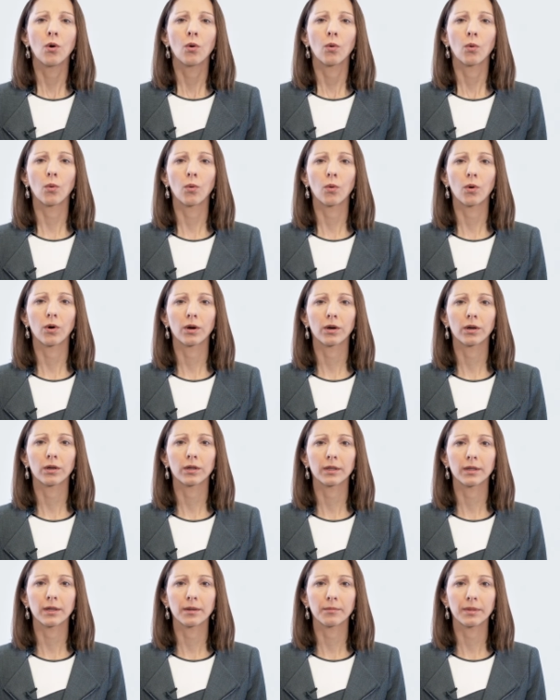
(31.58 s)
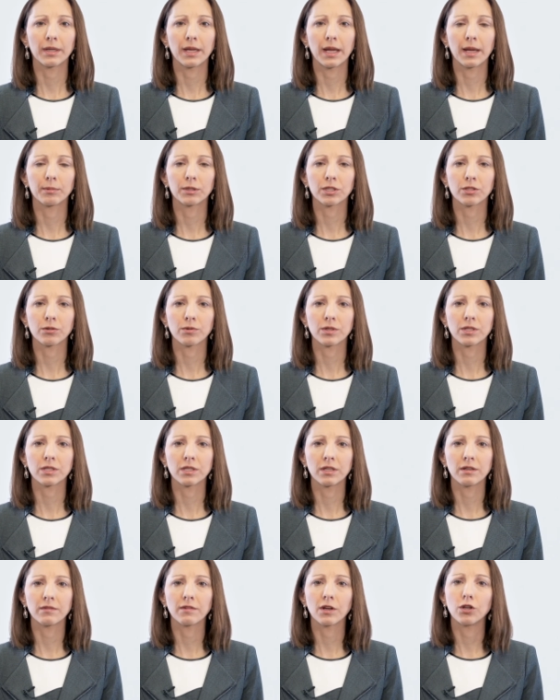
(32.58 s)
or be able to
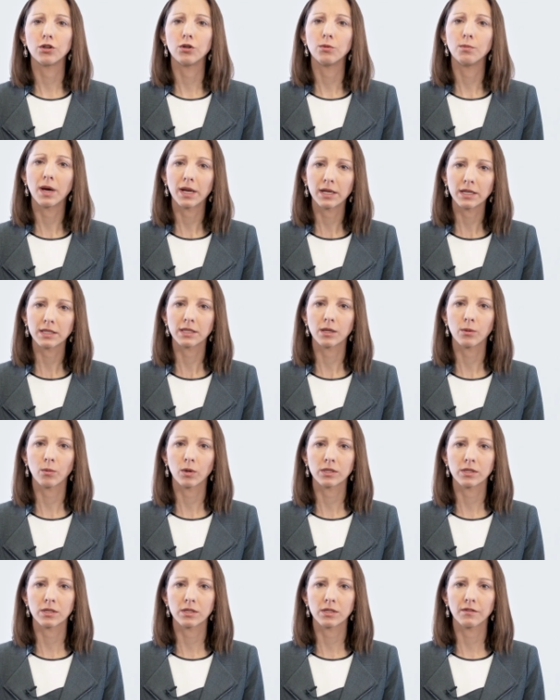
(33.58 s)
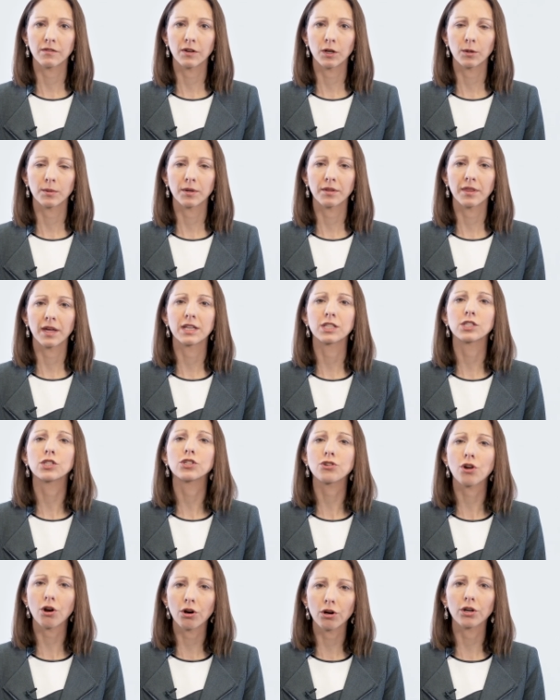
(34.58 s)
receive a new medicine once it's available that is
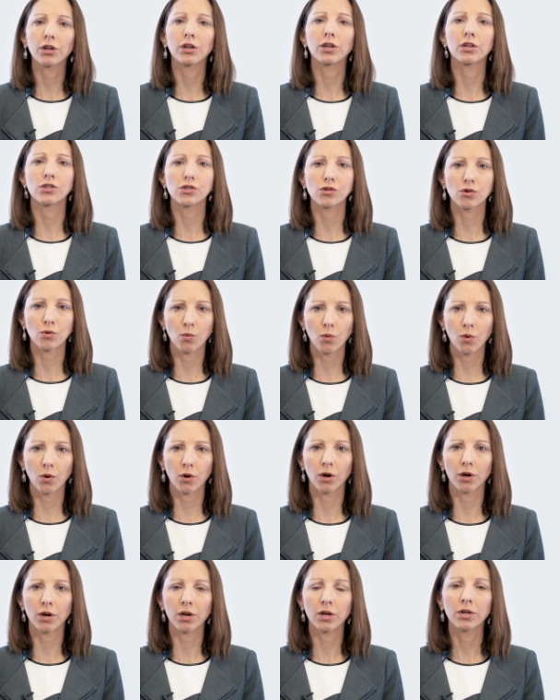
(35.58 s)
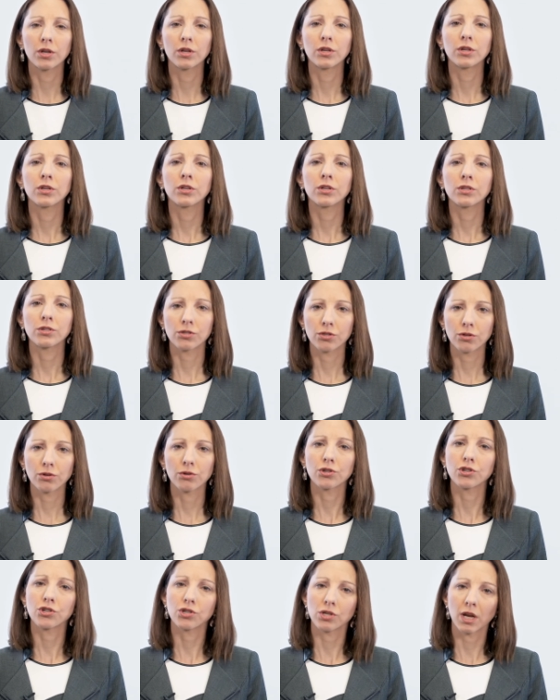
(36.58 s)
targeted toward
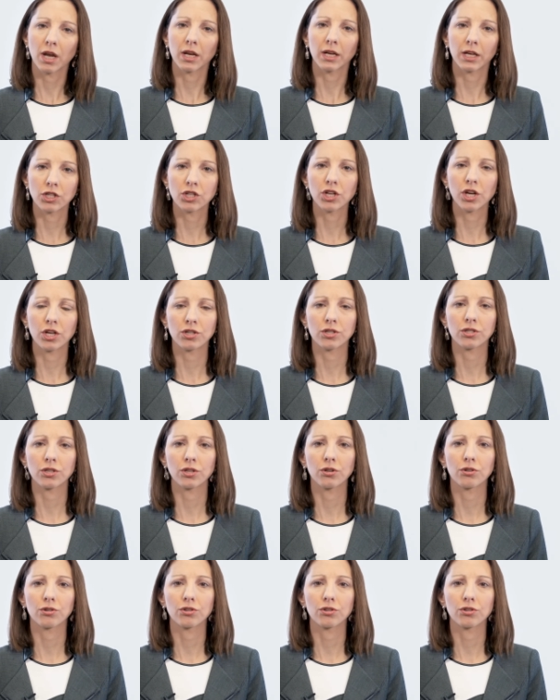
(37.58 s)
certain genetic changes in your